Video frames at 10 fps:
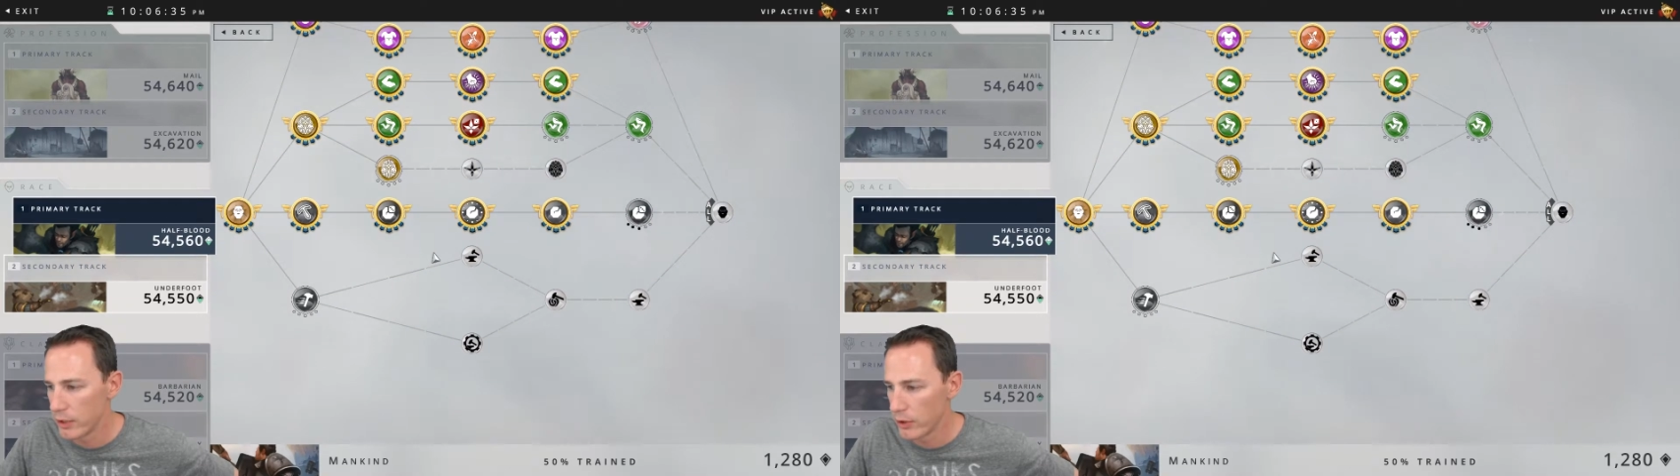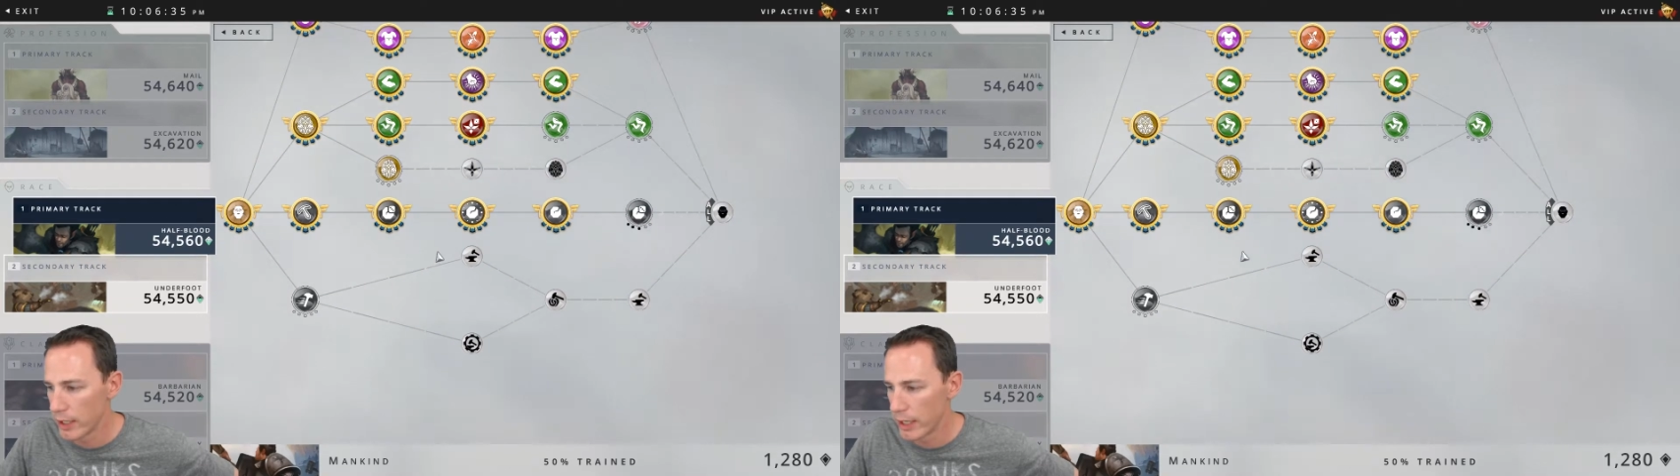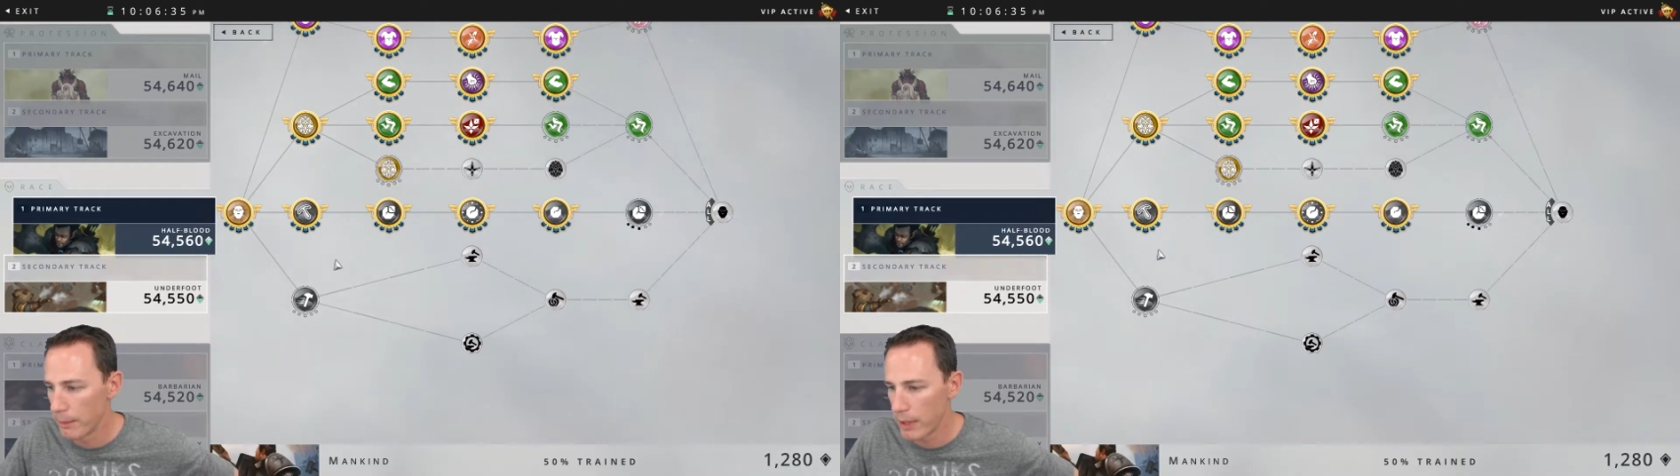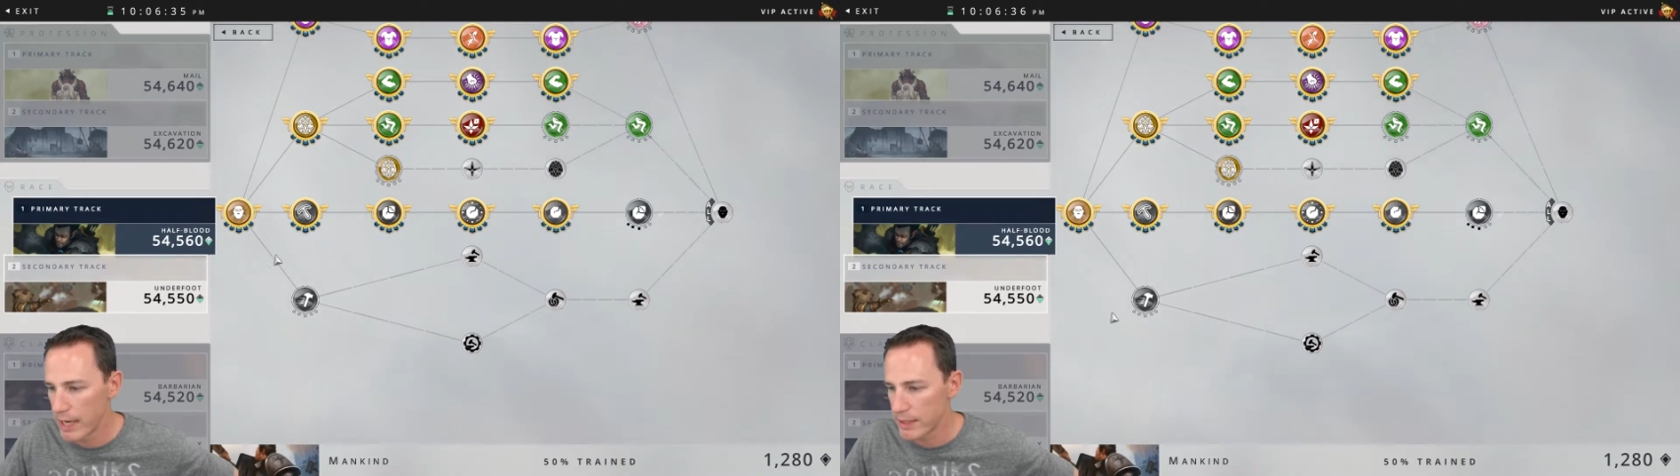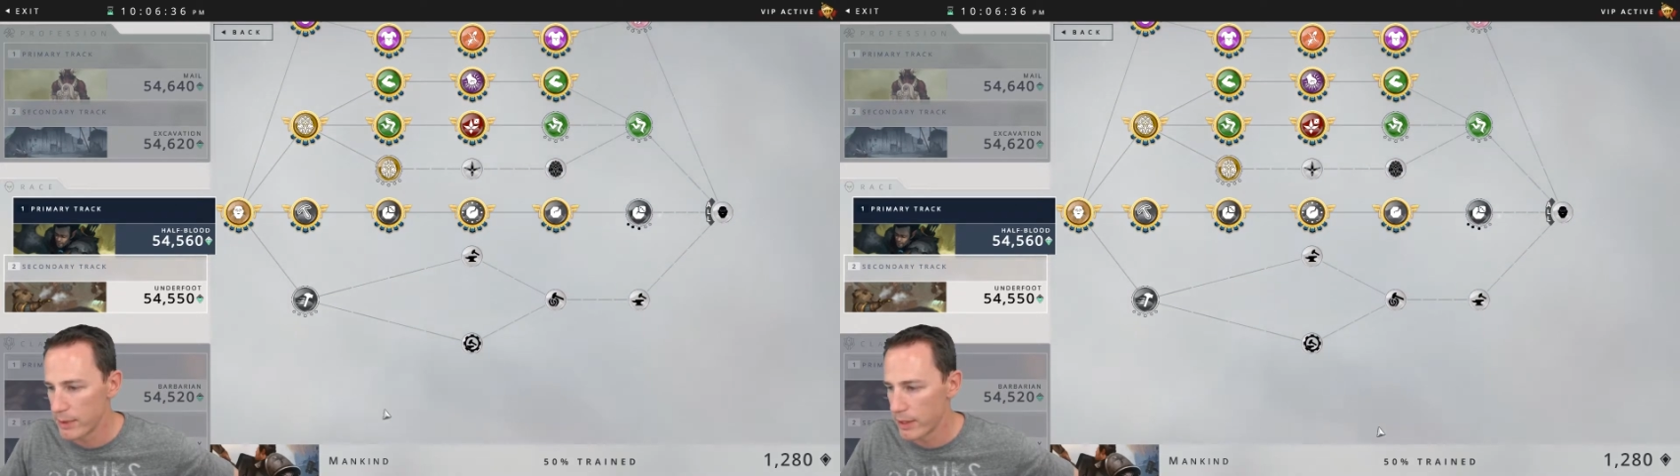you're going to get
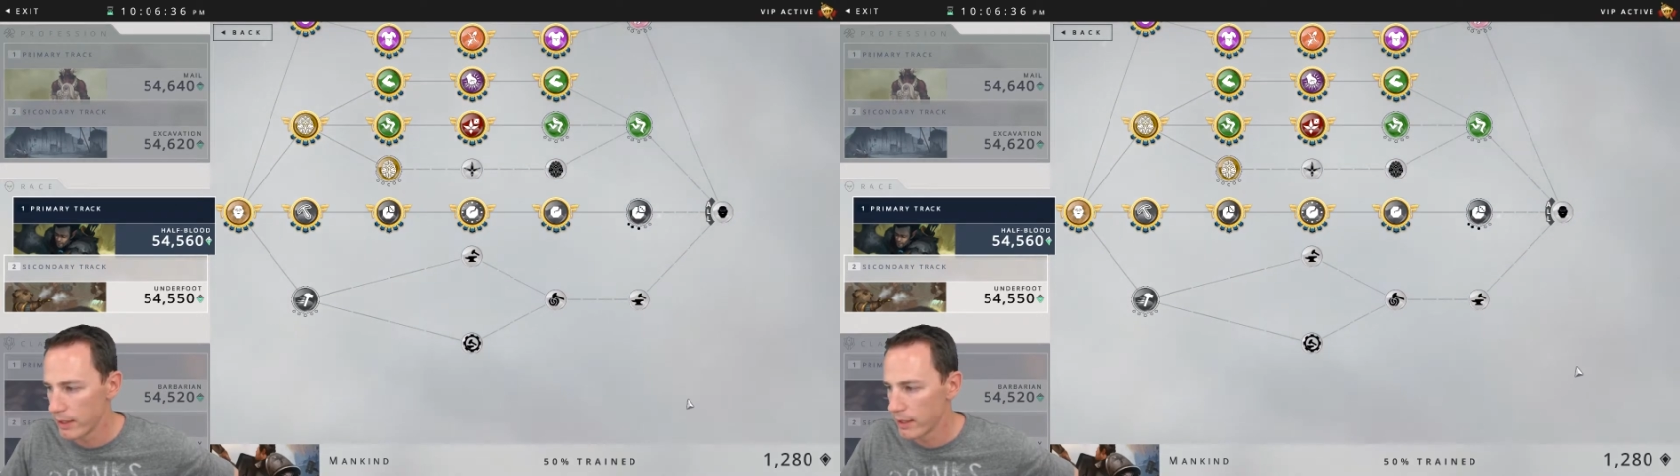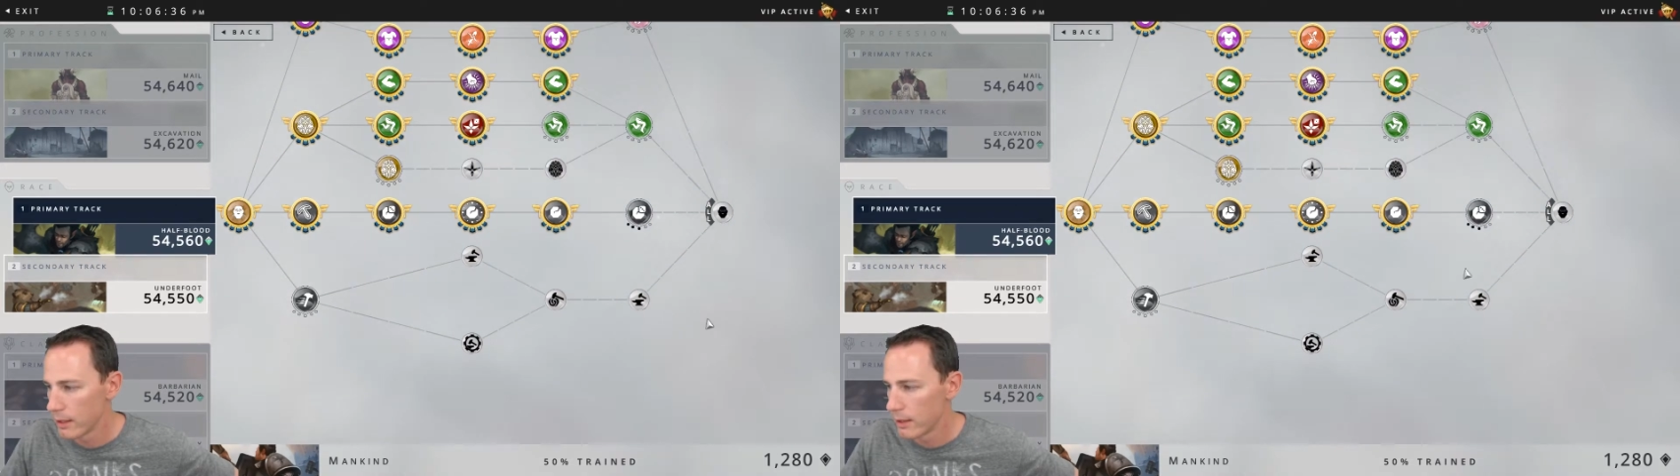blacksmithing,